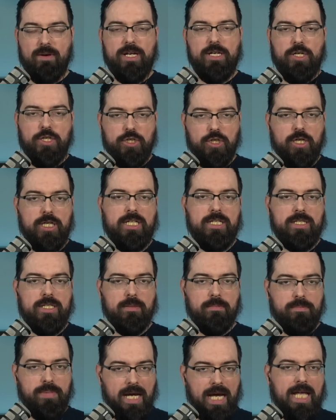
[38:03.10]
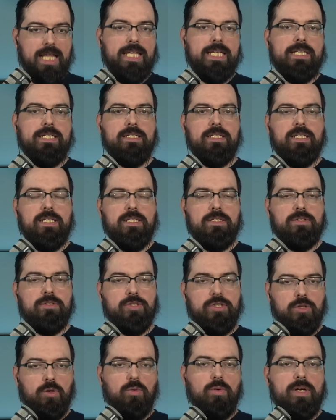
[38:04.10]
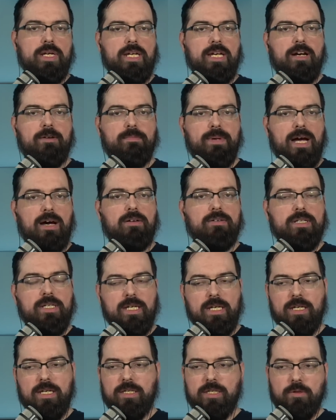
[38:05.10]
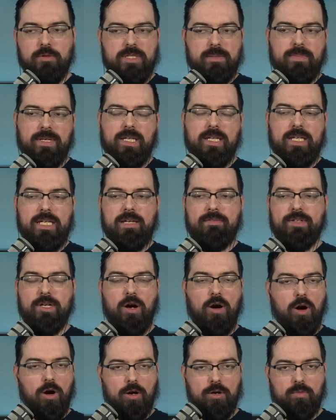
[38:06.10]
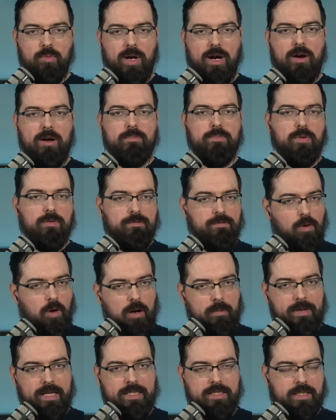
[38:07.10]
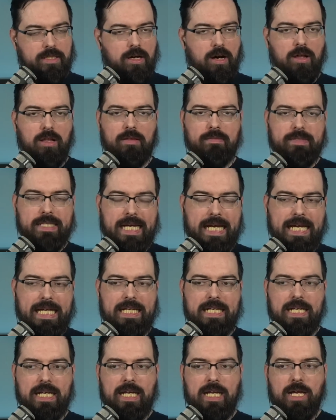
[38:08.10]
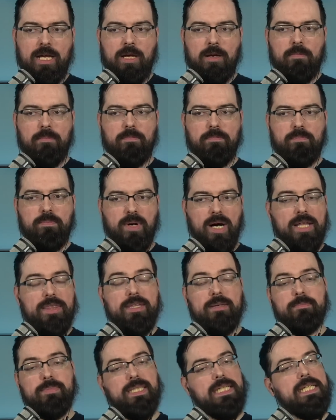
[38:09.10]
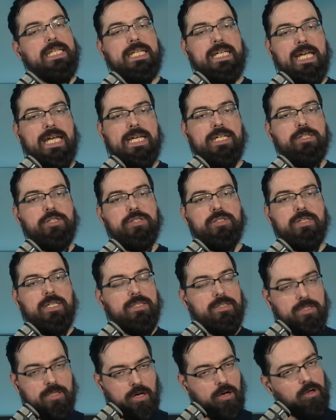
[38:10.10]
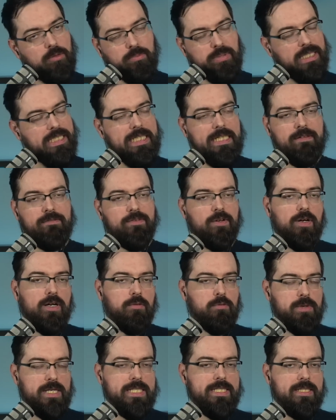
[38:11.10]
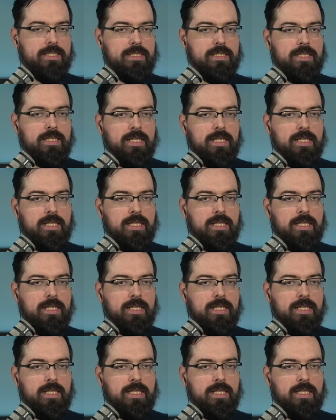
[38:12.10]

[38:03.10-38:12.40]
good, compelling story about usability of the hardware and performance and all of that. But the bleeding edge is called bleeding for a reason.